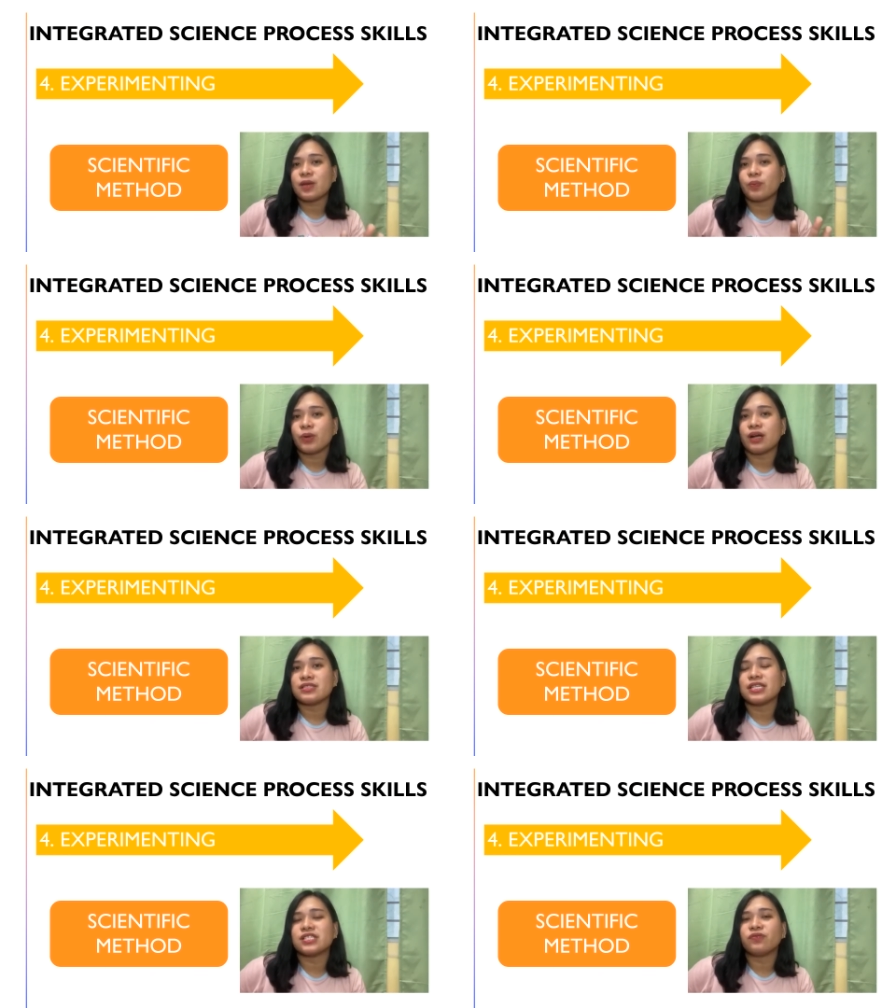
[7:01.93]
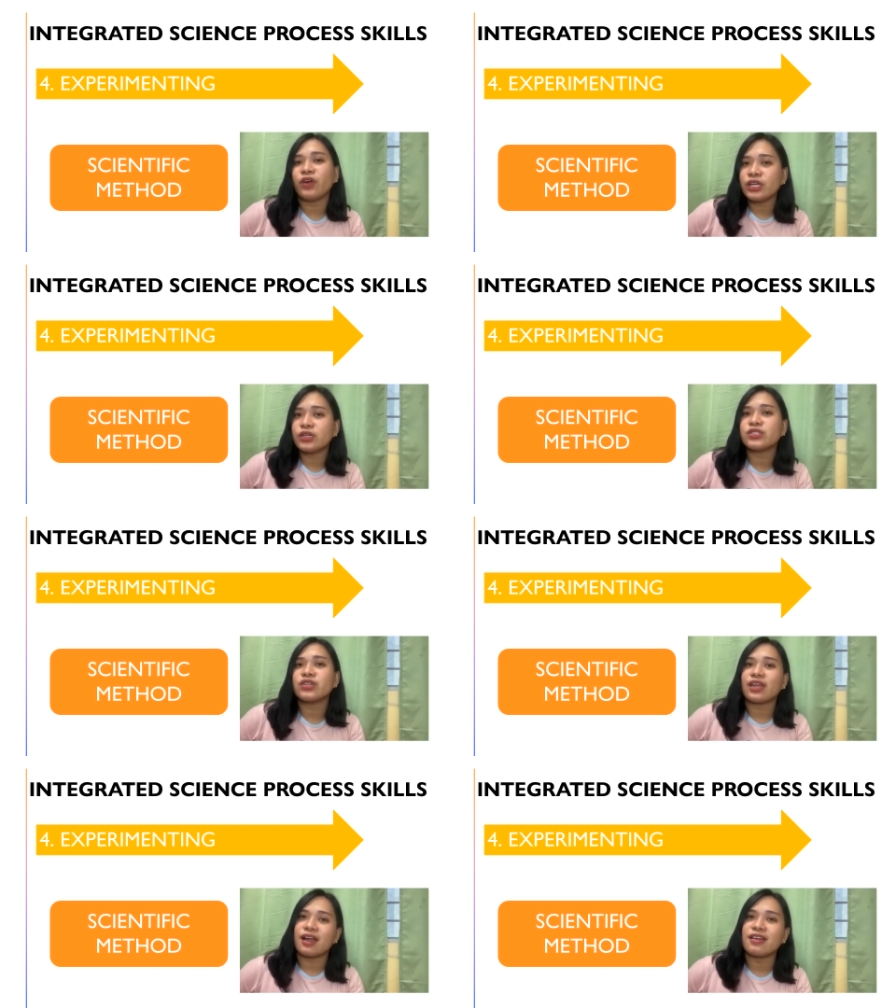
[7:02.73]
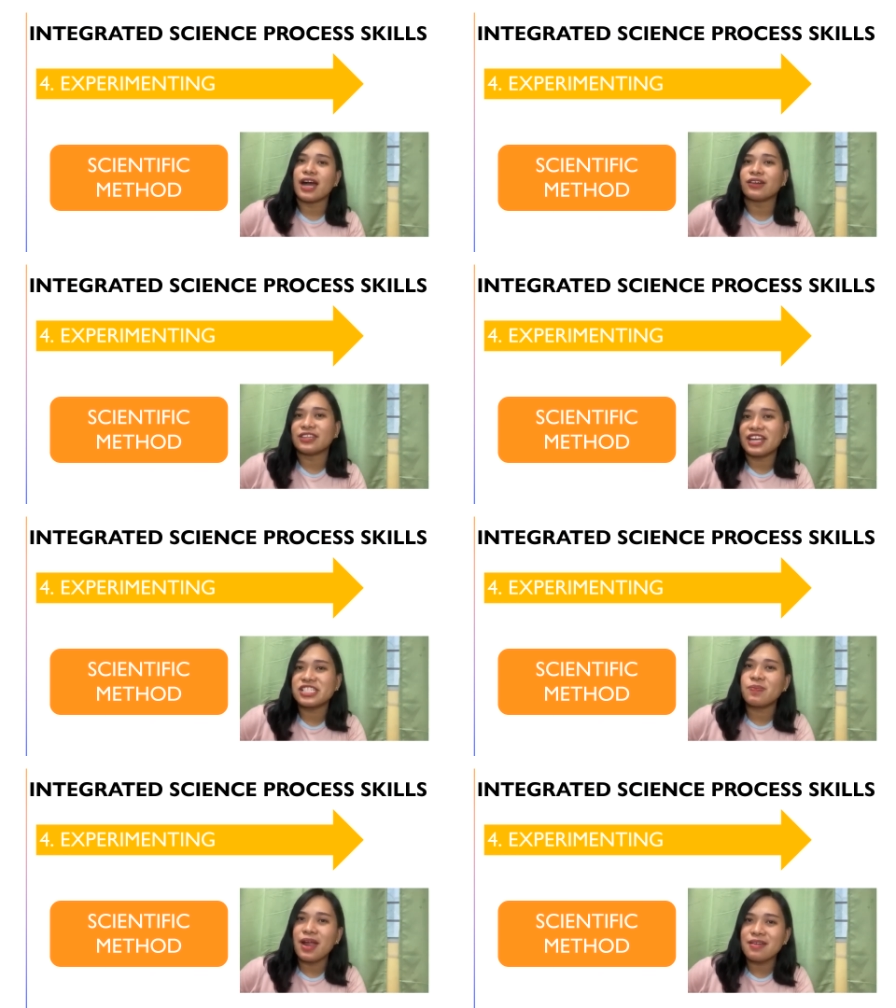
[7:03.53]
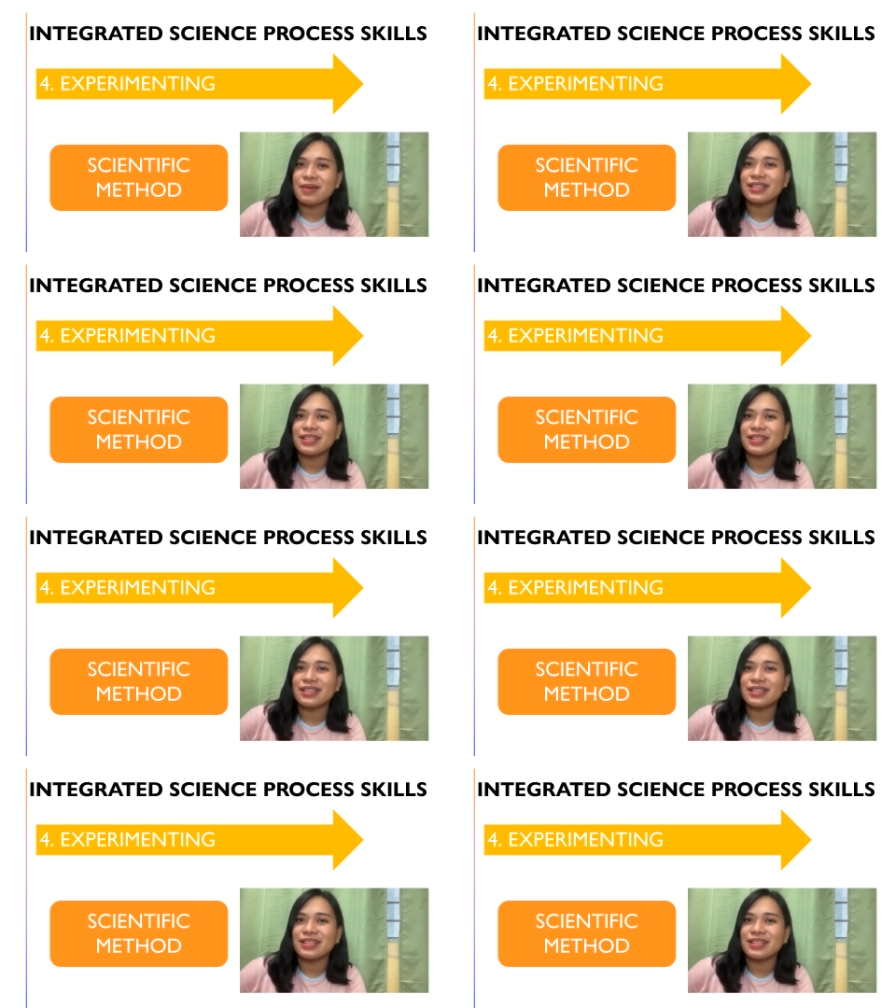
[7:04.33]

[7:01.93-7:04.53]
process for you to carry out the experiment.